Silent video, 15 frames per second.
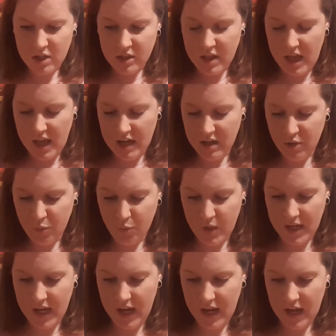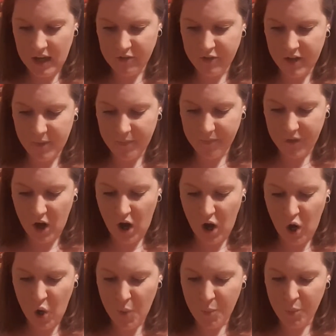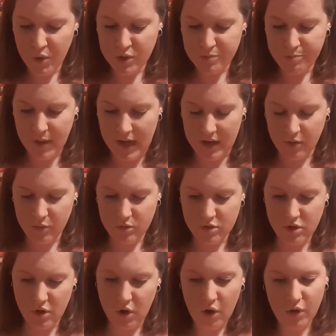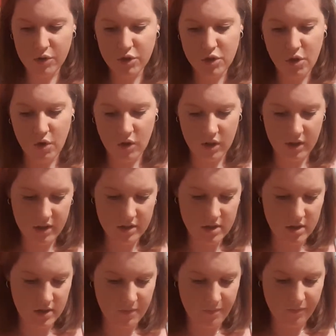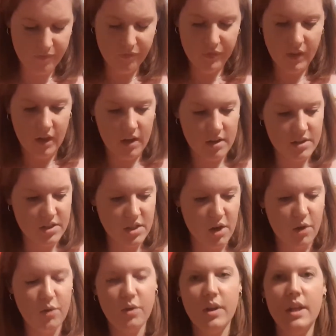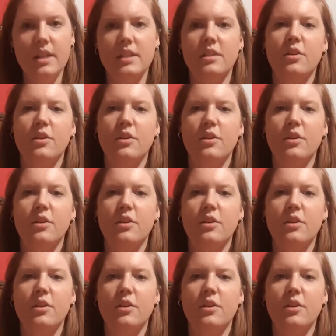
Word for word: Then we have Homeward Bound Hot Chocolate. So it's